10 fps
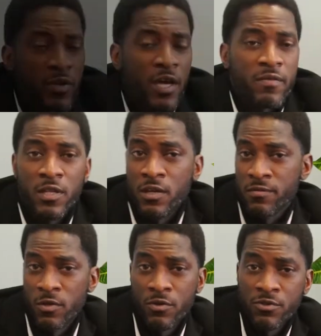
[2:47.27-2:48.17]
We have a lot of
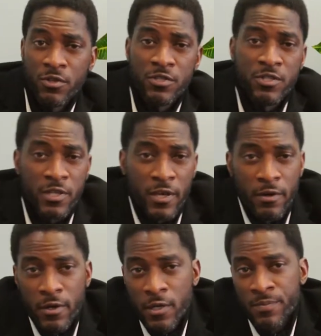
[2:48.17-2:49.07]
local churches in the
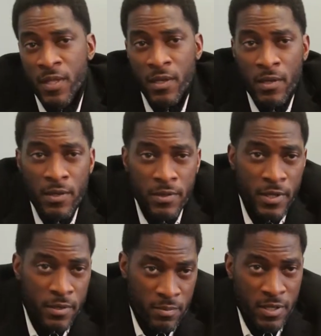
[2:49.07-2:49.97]
area
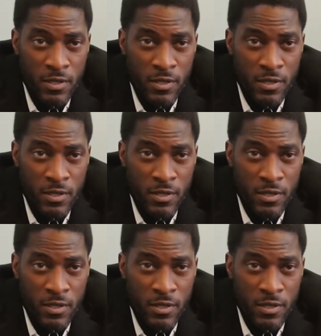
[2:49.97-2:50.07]
that may